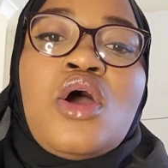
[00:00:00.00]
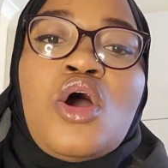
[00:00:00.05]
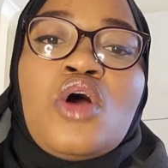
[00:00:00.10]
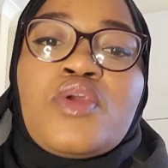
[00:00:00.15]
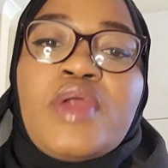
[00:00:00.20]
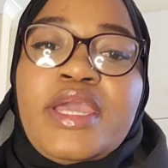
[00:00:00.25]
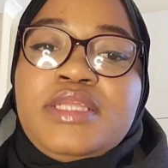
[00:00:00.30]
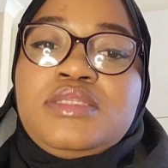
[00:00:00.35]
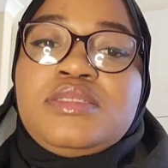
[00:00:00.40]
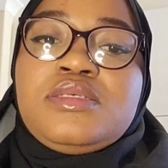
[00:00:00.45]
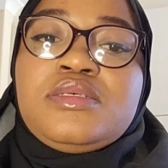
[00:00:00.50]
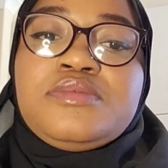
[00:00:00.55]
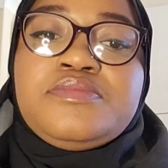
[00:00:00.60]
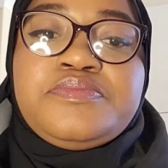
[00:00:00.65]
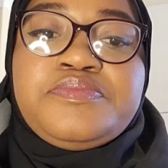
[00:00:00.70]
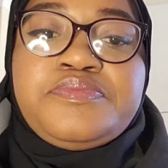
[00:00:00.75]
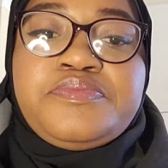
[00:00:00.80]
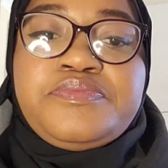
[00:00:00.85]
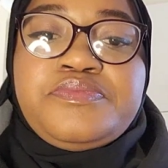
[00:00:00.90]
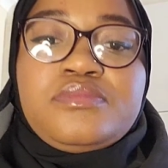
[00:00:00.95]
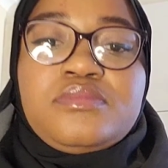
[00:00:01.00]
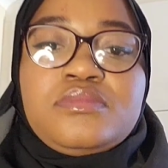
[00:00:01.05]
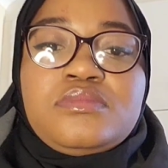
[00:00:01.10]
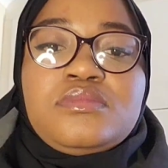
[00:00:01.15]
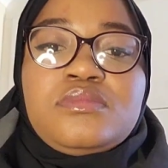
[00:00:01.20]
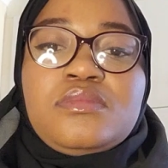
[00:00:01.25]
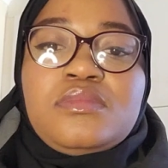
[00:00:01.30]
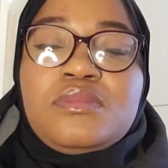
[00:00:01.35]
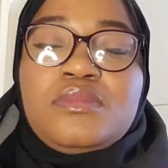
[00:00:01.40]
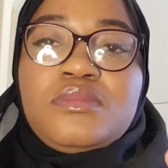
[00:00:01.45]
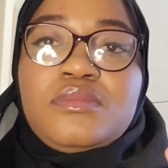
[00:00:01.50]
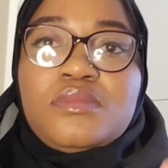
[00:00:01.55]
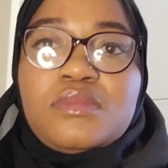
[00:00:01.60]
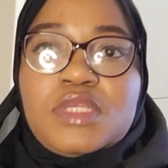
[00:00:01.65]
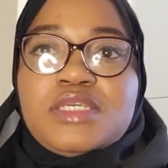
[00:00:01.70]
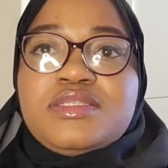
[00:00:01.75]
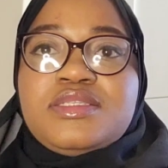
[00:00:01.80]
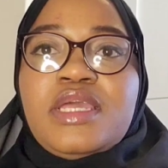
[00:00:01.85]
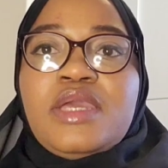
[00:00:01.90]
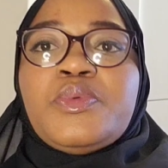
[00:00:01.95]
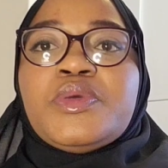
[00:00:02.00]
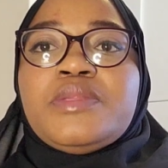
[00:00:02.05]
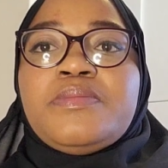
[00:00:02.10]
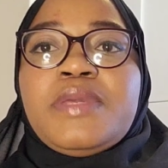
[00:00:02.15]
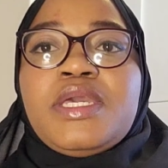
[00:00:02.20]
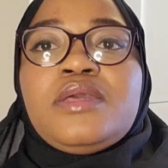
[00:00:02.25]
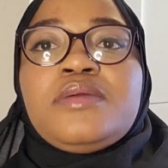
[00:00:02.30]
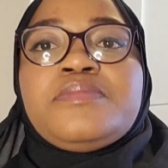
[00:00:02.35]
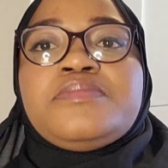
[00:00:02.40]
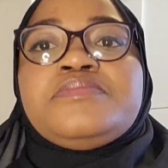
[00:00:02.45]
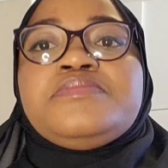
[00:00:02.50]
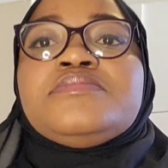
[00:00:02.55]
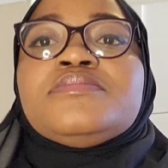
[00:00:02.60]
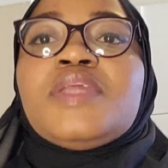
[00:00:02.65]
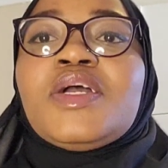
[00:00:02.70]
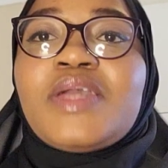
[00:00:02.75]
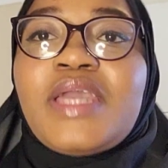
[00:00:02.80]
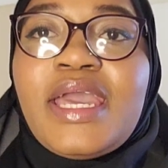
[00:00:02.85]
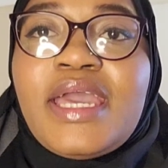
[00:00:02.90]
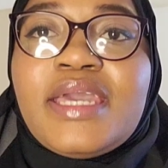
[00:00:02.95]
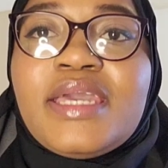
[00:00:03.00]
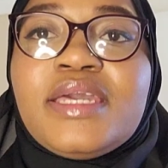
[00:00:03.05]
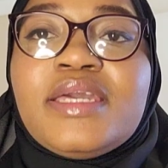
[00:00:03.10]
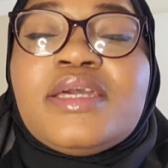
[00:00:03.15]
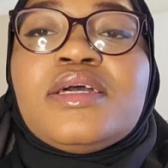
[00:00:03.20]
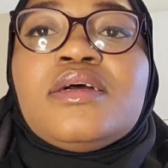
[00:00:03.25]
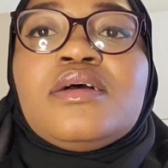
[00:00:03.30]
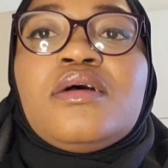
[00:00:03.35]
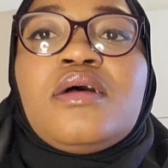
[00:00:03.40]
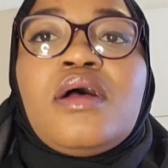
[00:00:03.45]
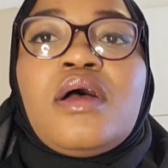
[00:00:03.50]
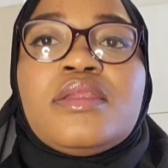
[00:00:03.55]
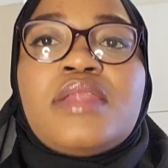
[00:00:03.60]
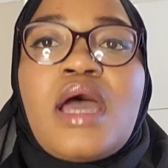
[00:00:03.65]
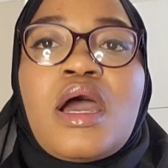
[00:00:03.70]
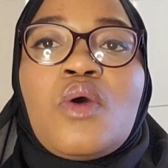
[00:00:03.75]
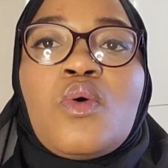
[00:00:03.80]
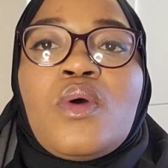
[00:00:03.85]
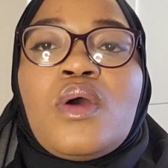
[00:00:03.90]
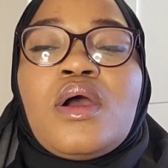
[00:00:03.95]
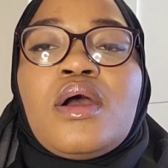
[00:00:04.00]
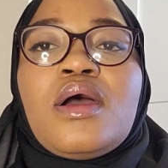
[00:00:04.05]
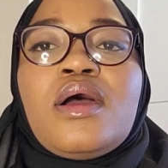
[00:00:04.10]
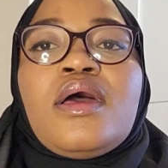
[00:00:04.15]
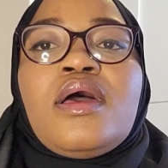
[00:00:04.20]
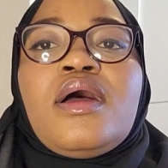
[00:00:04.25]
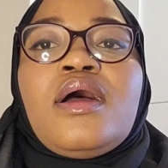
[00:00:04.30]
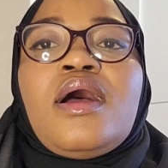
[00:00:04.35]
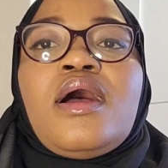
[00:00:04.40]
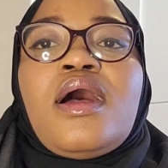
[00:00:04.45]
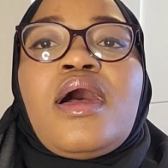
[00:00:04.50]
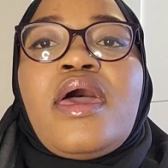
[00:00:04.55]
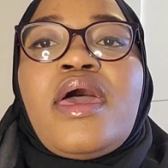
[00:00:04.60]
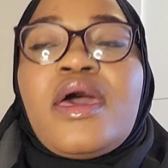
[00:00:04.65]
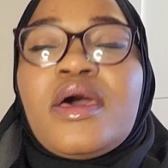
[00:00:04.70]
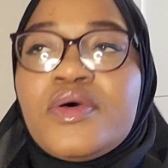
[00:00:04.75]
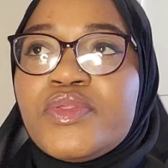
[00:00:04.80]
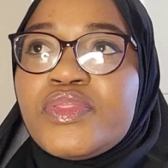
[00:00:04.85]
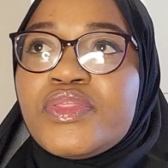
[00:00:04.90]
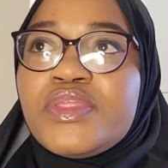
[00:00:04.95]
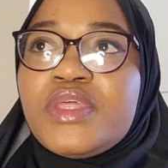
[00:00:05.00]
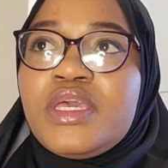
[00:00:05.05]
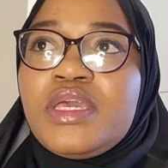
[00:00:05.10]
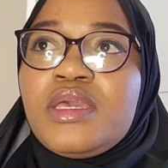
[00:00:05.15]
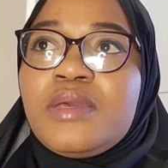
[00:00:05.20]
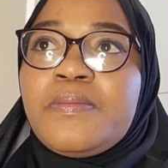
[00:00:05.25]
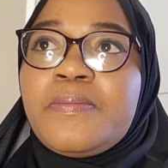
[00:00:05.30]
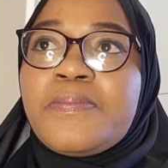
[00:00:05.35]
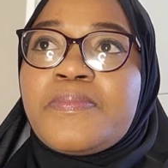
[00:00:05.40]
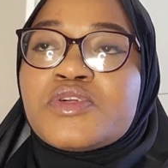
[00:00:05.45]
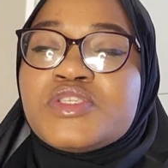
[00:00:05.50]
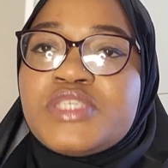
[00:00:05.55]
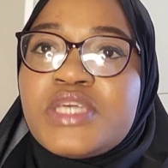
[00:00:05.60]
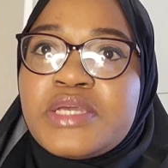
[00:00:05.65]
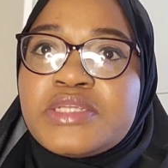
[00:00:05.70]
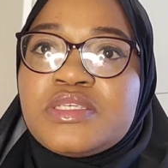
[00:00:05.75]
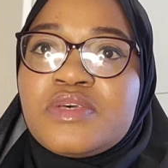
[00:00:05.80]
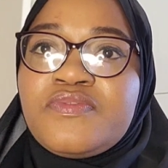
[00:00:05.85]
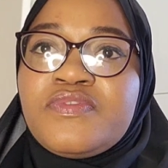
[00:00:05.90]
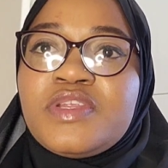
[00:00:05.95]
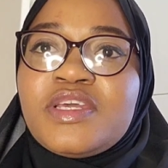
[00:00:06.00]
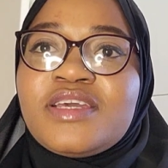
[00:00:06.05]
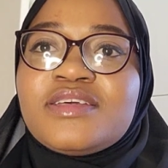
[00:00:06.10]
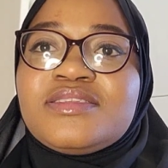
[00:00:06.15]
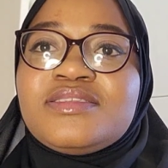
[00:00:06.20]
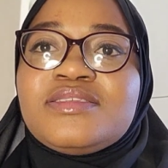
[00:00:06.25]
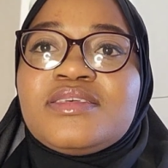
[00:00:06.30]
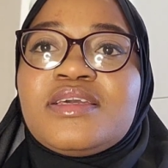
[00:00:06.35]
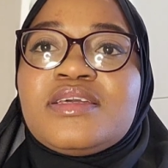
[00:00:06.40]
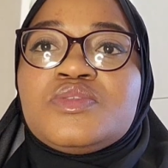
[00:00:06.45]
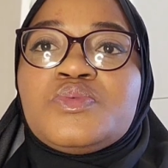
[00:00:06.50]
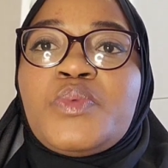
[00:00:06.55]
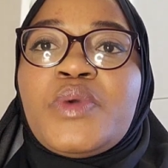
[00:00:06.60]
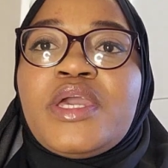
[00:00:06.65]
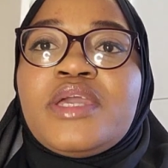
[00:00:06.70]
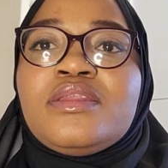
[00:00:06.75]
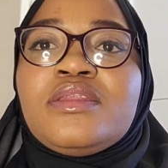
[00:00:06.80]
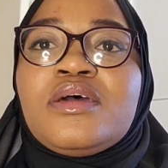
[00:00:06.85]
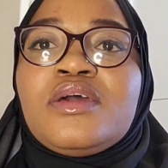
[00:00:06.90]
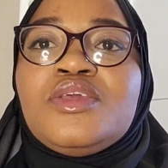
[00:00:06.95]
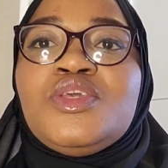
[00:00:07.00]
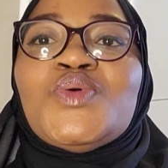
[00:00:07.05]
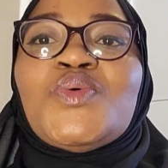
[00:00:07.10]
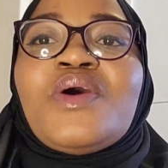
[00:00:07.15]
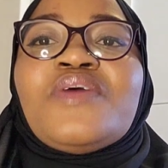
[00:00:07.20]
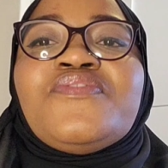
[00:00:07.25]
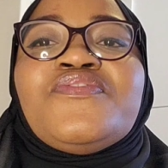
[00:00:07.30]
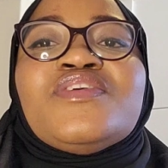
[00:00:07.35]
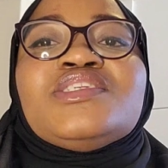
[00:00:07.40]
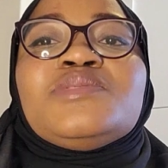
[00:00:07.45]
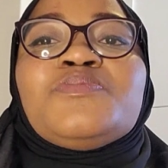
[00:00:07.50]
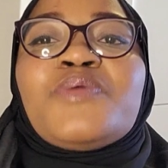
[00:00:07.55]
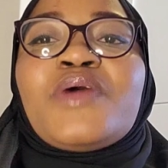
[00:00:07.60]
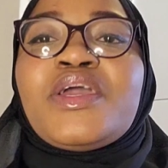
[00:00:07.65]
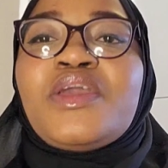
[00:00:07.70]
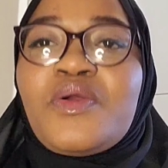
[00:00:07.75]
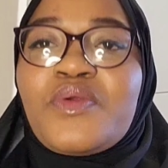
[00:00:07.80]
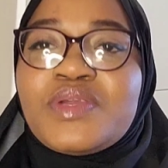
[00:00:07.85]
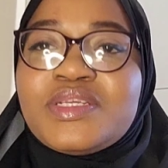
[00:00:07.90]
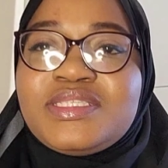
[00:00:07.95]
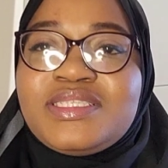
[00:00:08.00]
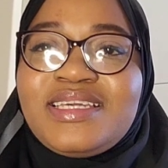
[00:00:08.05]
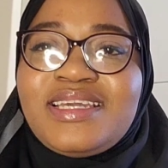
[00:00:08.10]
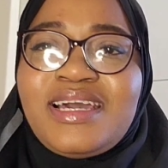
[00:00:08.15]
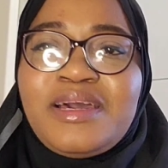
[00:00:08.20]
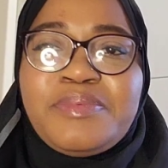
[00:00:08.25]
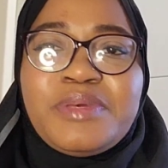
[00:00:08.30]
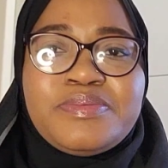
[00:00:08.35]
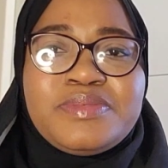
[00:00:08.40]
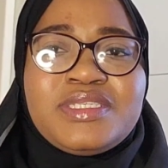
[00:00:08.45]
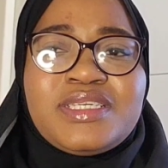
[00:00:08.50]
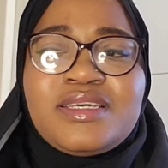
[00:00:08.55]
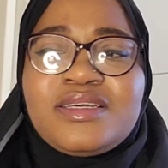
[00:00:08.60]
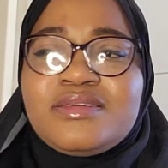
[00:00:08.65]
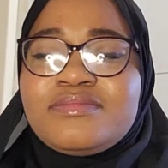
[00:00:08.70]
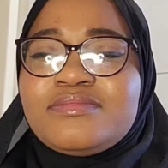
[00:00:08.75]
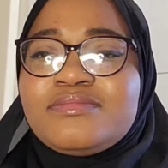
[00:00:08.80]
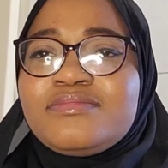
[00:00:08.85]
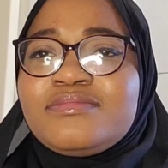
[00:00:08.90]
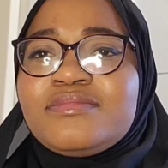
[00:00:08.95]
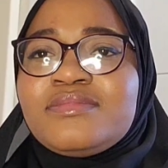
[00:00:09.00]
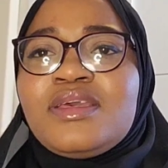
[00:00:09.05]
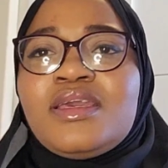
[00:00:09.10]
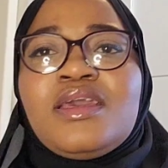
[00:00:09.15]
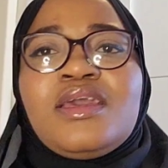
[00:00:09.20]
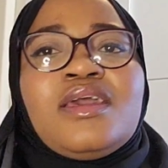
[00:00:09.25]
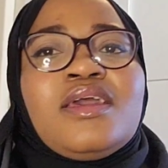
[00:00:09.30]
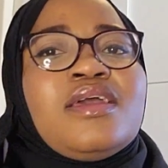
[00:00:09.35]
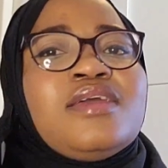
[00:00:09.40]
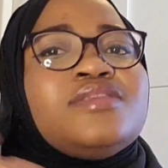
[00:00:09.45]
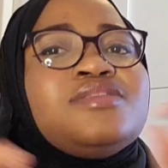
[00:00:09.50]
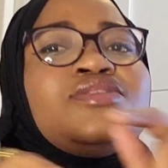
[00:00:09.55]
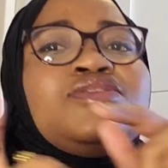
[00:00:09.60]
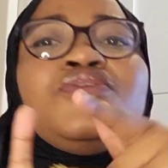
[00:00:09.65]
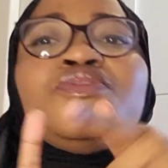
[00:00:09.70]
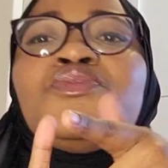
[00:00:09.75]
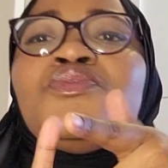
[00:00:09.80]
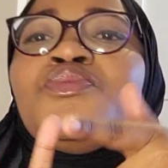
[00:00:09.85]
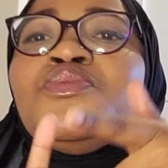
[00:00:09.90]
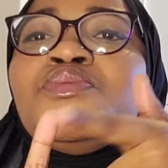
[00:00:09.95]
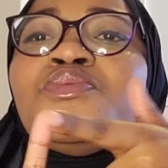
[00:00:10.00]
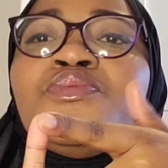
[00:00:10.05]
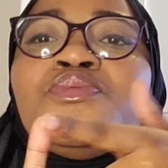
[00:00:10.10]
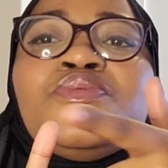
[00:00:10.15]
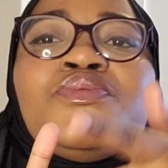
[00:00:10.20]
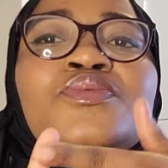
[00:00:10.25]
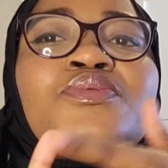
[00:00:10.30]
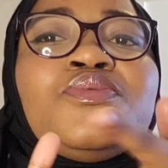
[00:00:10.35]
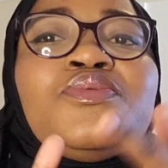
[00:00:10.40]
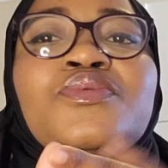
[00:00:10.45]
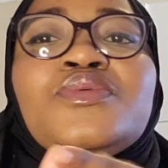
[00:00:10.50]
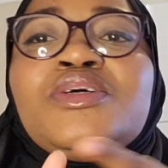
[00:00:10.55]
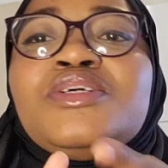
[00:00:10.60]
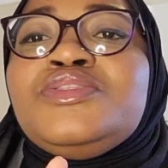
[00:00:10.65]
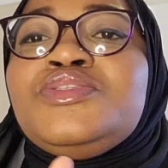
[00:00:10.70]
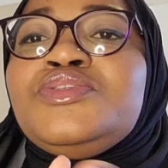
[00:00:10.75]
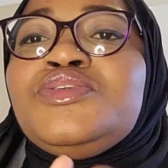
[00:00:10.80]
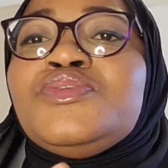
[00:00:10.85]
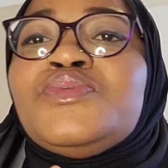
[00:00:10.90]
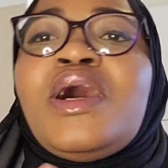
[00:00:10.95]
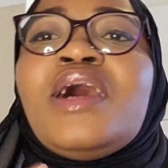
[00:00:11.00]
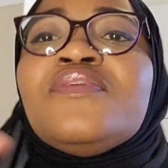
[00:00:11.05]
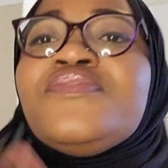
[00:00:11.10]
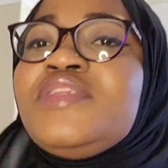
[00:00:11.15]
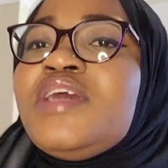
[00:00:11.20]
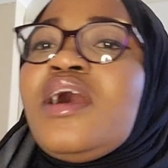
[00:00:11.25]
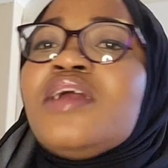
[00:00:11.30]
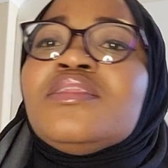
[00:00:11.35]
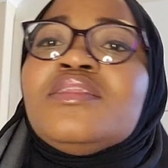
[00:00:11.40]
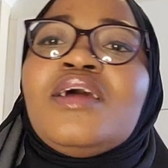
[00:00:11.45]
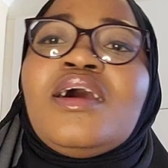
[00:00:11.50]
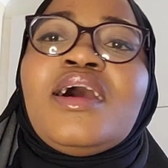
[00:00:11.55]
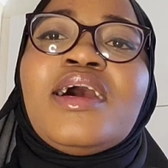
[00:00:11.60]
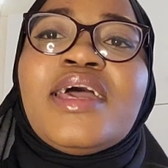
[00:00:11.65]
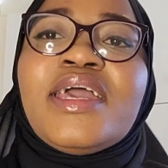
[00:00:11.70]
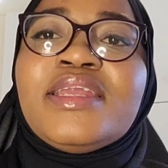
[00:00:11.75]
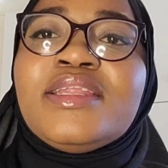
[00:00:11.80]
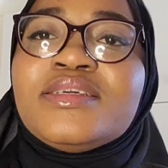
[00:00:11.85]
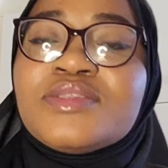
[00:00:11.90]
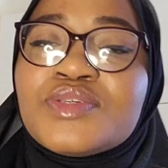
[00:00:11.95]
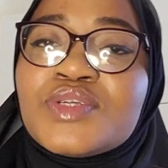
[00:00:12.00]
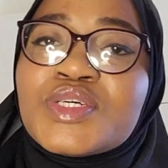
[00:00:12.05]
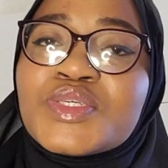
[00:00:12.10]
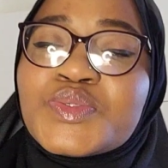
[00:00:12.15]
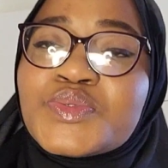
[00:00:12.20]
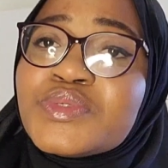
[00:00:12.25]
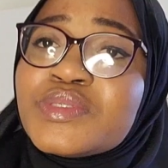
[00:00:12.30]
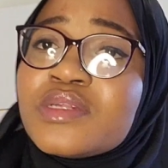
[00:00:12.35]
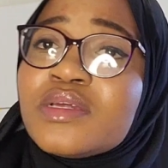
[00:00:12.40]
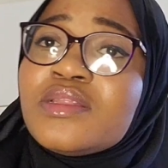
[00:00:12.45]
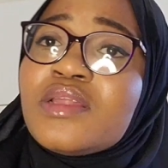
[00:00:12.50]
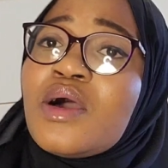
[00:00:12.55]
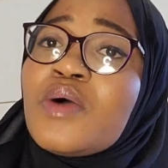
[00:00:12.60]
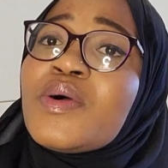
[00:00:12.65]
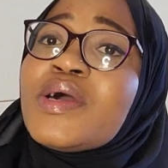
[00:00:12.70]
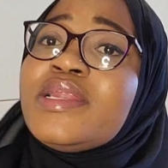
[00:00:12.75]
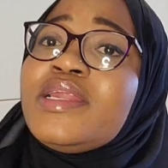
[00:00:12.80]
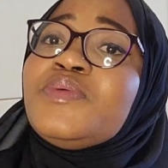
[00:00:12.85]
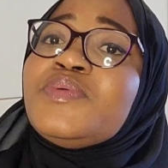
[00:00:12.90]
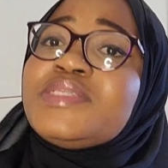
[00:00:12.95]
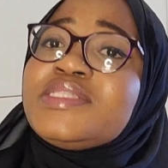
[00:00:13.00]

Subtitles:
All right. Stay with me. Okay. Now, healthy protectiveness is when you are first priority, Habibti. It's you. It's you. After Allah and His Rasul sallallahu alaihi